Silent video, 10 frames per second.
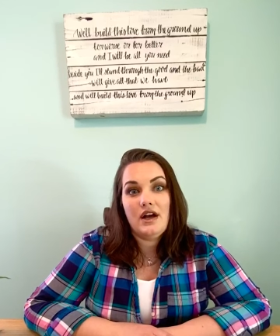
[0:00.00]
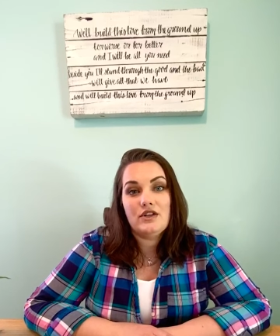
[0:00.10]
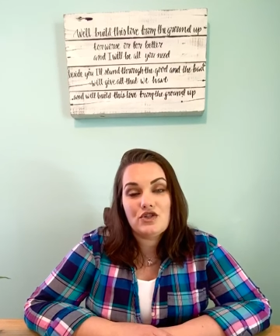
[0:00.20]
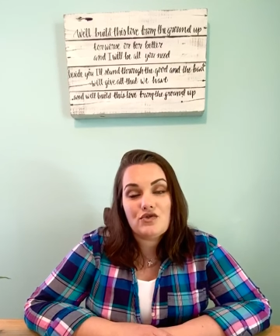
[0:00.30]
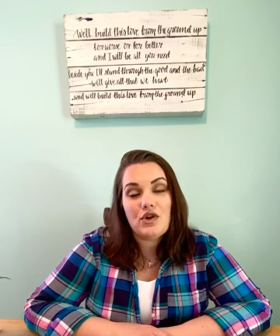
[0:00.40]

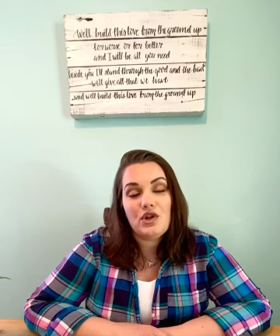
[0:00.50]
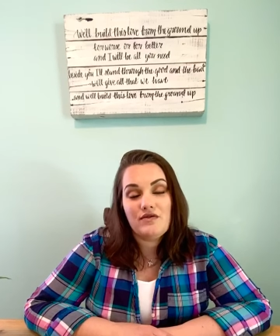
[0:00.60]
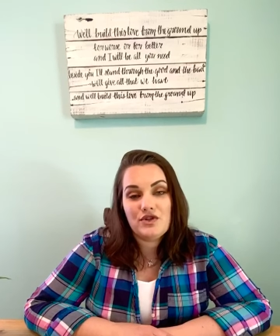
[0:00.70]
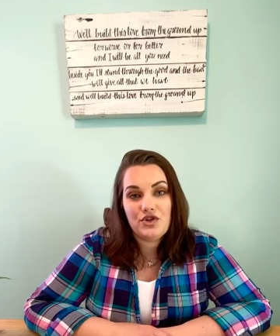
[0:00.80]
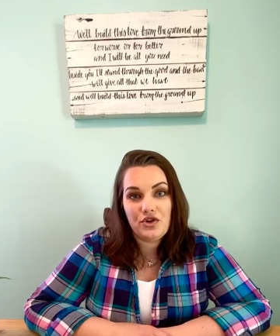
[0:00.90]
struggle of a
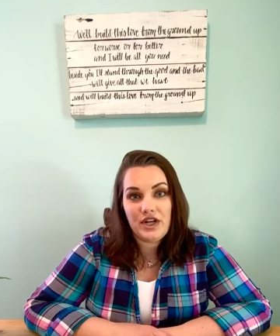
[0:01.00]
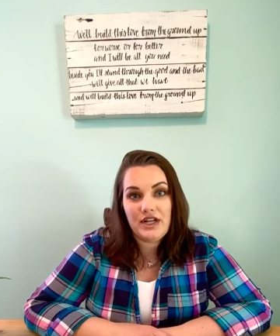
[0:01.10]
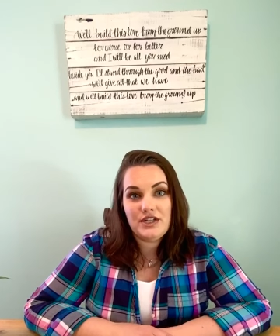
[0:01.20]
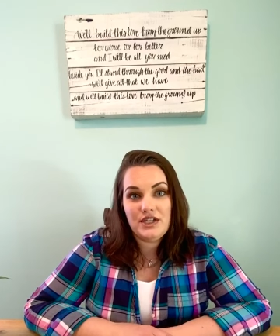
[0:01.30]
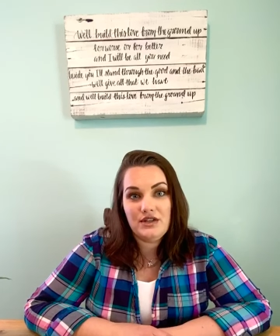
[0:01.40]
journey
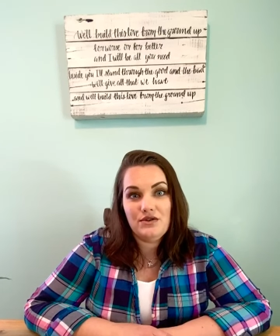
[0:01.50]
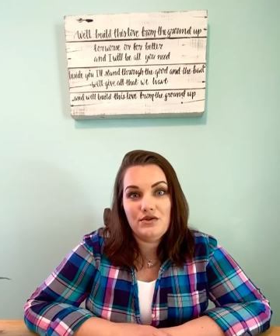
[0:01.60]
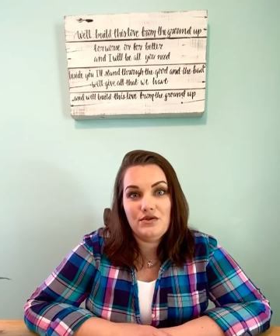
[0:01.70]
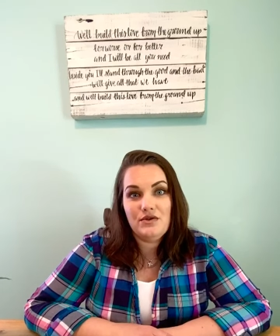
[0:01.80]
to